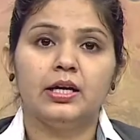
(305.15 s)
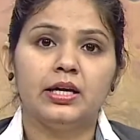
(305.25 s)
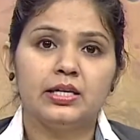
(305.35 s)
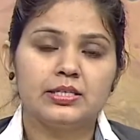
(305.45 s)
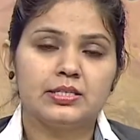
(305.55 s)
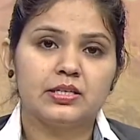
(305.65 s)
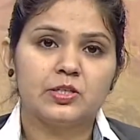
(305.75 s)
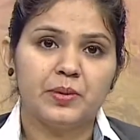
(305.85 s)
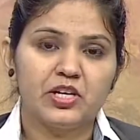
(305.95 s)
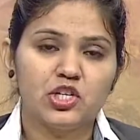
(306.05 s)
is
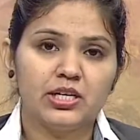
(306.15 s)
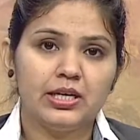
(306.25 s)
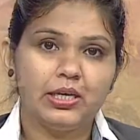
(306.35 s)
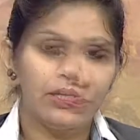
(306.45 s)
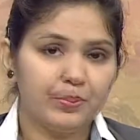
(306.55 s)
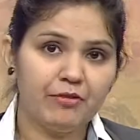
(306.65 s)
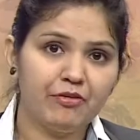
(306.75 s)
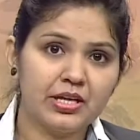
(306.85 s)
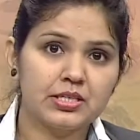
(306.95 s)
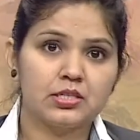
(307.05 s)
specially
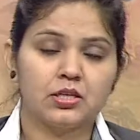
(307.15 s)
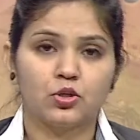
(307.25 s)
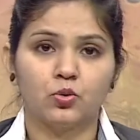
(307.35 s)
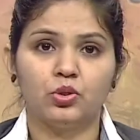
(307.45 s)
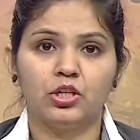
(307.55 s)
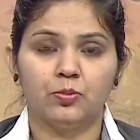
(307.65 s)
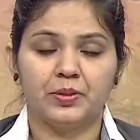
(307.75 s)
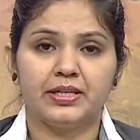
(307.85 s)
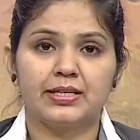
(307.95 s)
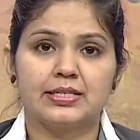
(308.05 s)
prefixed to the
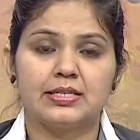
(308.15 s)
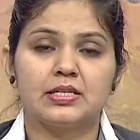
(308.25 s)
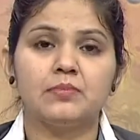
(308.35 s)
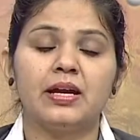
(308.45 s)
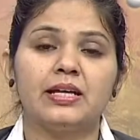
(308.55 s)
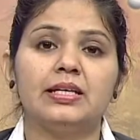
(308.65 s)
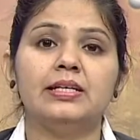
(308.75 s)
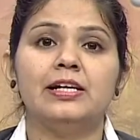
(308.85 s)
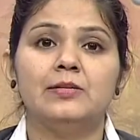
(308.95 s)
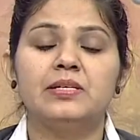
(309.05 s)
operating system, and that
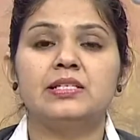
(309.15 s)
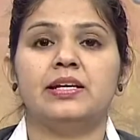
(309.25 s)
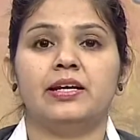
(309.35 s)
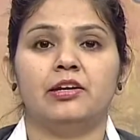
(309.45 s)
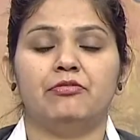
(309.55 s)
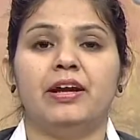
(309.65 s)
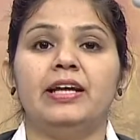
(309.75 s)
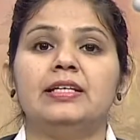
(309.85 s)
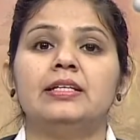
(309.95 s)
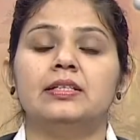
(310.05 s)
helps us
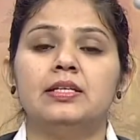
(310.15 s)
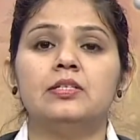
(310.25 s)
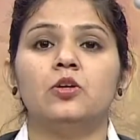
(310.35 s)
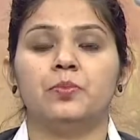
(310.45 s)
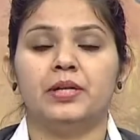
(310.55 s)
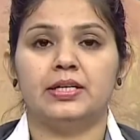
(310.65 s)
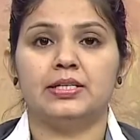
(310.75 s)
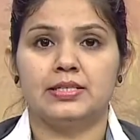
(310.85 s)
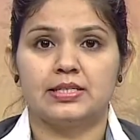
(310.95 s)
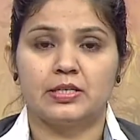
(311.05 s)
identify that this operating
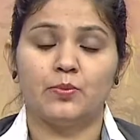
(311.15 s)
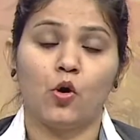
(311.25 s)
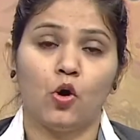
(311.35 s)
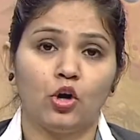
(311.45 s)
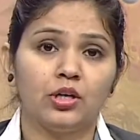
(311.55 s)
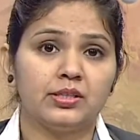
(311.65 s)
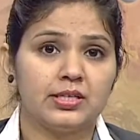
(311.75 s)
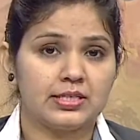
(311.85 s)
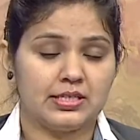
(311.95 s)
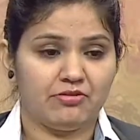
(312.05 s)
system or
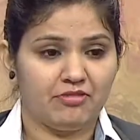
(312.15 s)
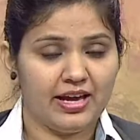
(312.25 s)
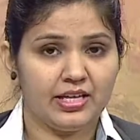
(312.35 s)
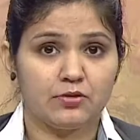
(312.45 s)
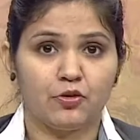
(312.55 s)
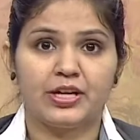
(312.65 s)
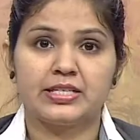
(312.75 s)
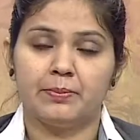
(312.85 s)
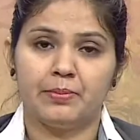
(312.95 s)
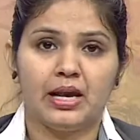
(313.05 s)
this device, for
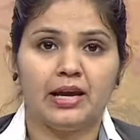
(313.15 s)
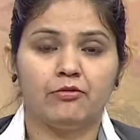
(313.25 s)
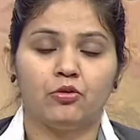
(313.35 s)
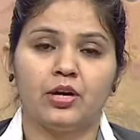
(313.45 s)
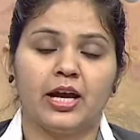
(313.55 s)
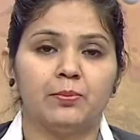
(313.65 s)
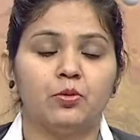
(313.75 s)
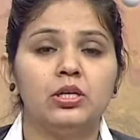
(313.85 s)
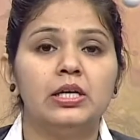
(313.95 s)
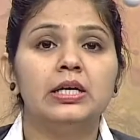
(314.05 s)
example iPhone,
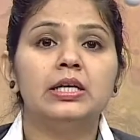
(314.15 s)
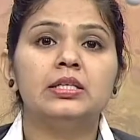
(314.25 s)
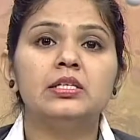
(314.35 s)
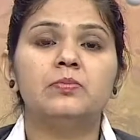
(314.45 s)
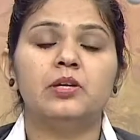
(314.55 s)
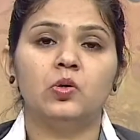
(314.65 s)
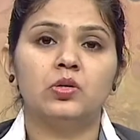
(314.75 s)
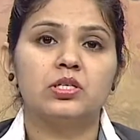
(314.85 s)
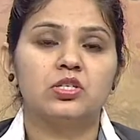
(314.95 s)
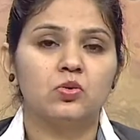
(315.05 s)
iPod, this
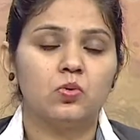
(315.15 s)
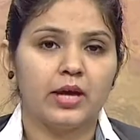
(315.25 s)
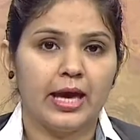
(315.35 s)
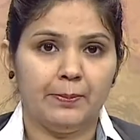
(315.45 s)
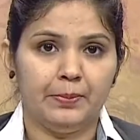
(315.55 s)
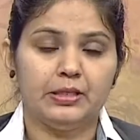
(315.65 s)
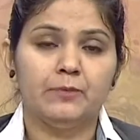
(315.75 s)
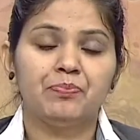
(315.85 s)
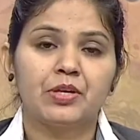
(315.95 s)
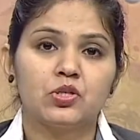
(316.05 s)
belongs to Apple.
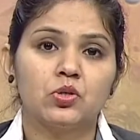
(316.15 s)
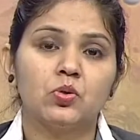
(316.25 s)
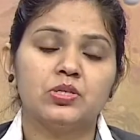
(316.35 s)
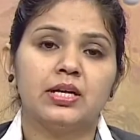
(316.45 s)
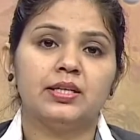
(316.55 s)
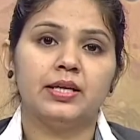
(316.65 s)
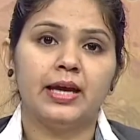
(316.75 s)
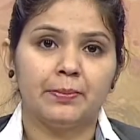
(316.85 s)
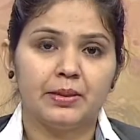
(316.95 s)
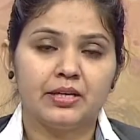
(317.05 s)
So those are the
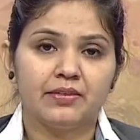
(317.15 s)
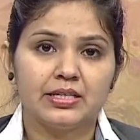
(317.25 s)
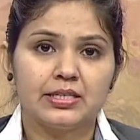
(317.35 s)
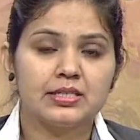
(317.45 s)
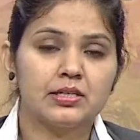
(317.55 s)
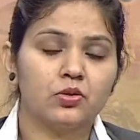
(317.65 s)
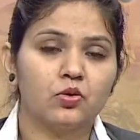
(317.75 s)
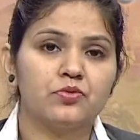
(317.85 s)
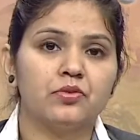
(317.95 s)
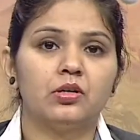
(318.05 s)
Apple devices and
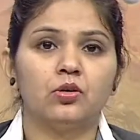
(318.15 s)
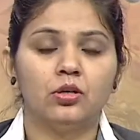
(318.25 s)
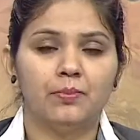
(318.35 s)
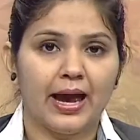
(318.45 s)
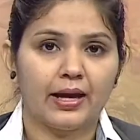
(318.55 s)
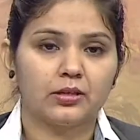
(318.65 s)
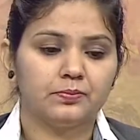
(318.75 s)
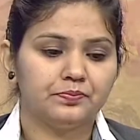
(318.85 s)
those work on Mac.